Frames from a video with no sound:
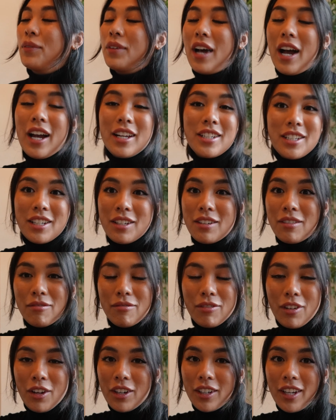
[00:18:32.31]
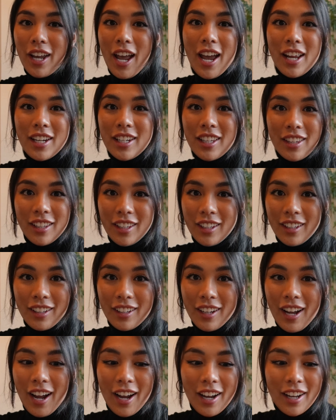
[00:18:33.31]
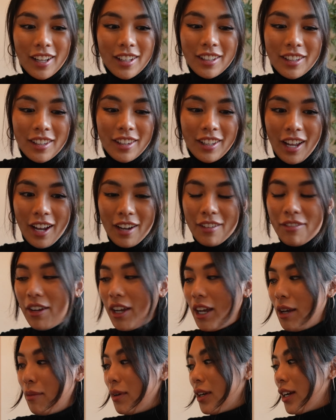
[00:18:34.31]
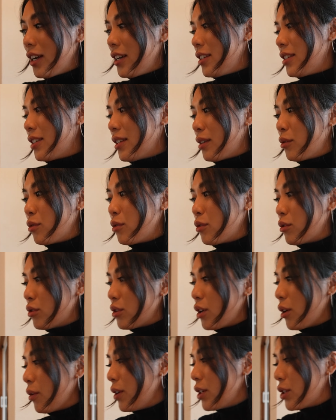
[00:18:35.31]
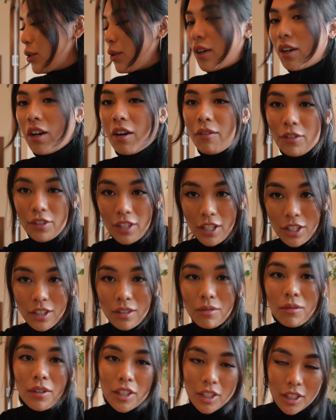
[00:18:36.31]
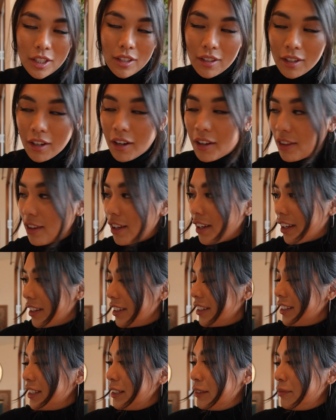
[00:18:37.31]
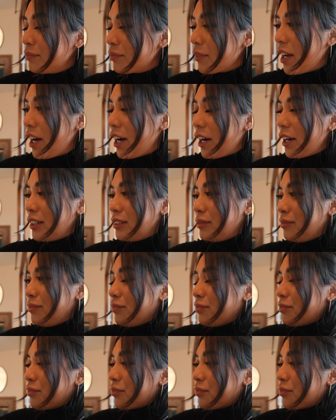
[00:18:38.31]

I didn't vlog anything at the cafe because I was so into our conversation, which is a good thing. Um,